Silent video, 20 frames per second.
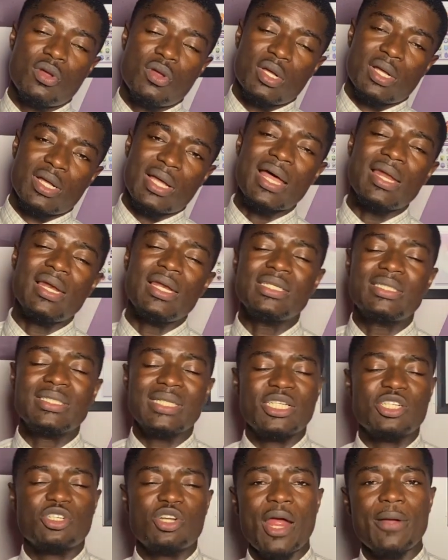Kindly
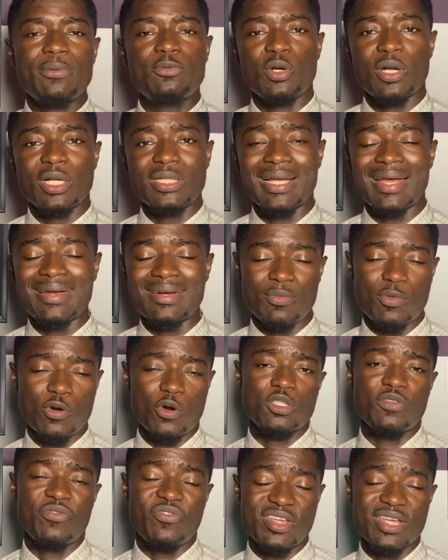subscribe to the channel but
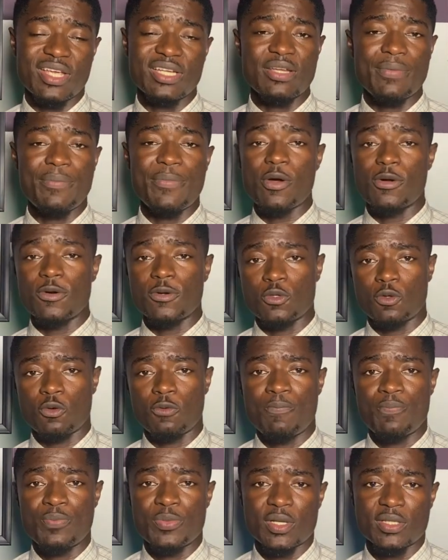notification bell no so.
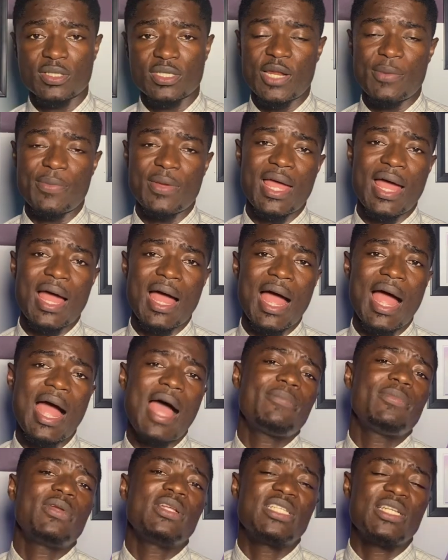So that be
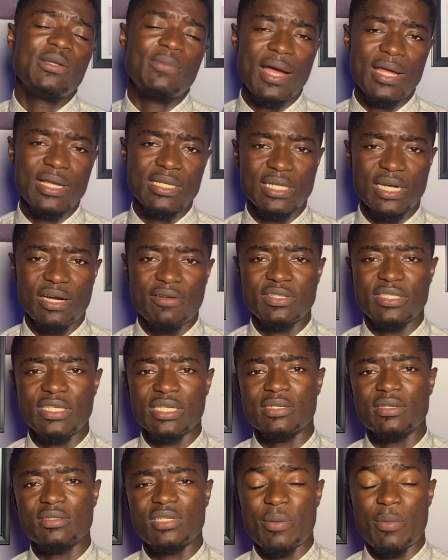update about each and every
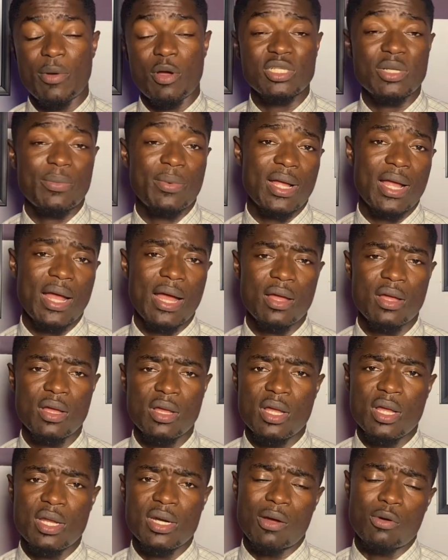single time on Sabeka.
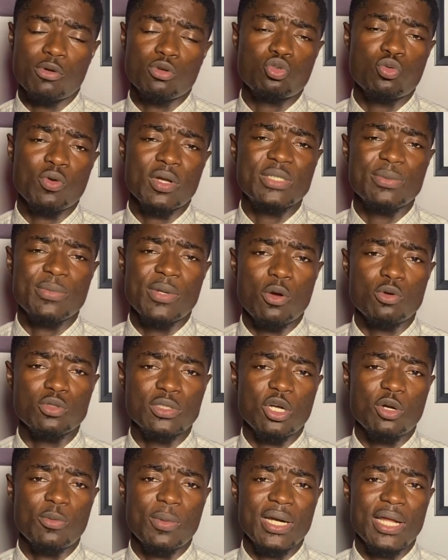I want to watch me on
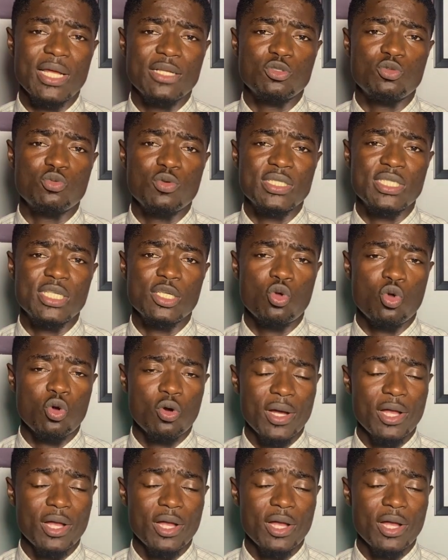Settlement ends with a call.